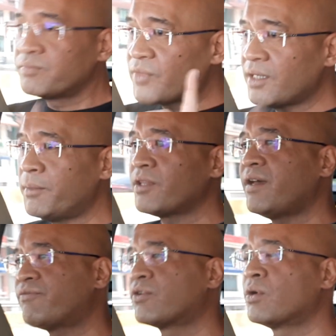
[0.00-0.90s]
Think about
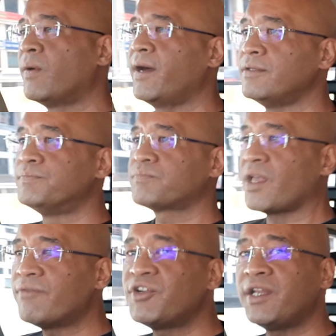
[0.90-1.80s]
that for a while.
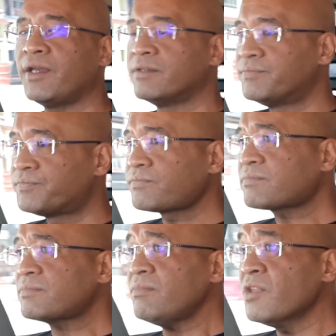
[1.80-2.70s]
Every day.
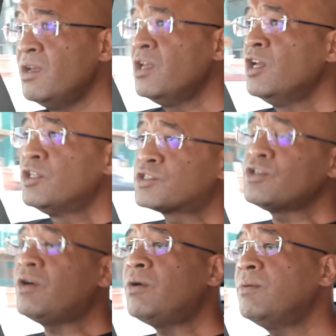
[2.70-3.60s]

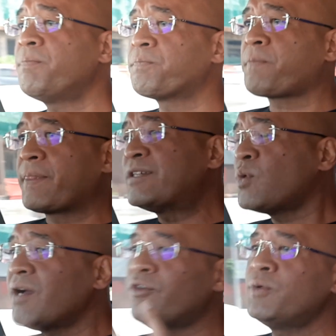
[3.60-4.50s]
So that's
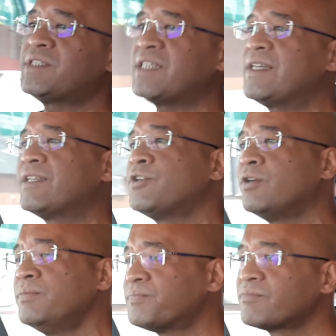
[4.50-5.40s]
why I've always said, you
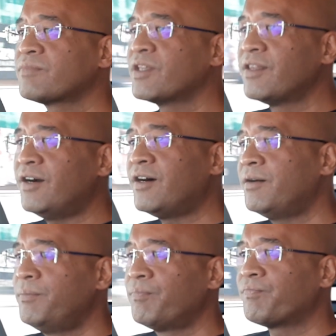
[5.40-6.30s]
know,
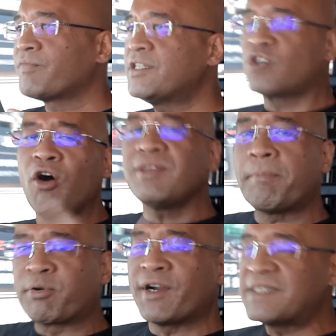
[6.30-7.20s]
um, it's called
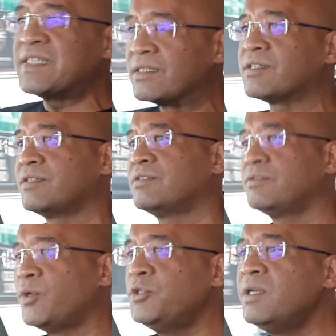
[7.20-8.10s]
the present.
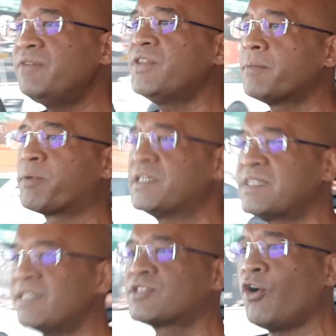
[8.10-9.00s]
When you live in the
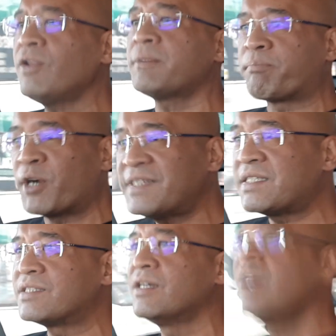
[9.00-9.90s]
present, it's called the
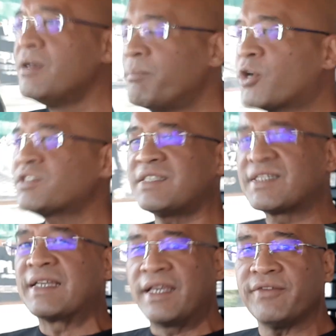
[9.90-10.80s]
present because it's
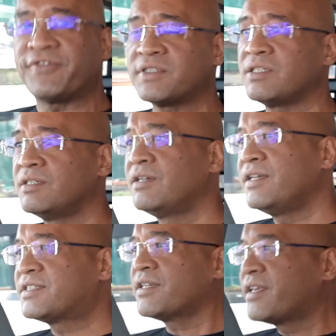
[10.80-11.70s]
a gift.
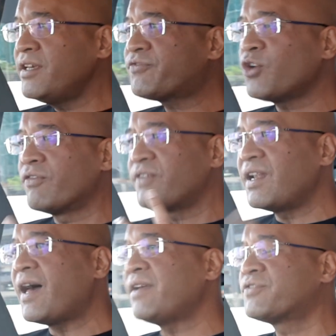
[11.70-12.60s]
It's a gift of
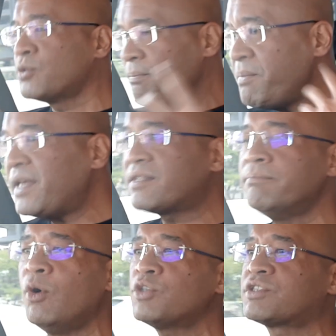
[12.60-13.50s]
life, so make the
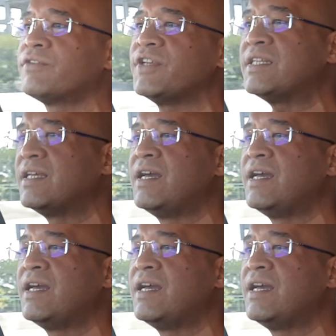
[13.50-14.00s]
most of it.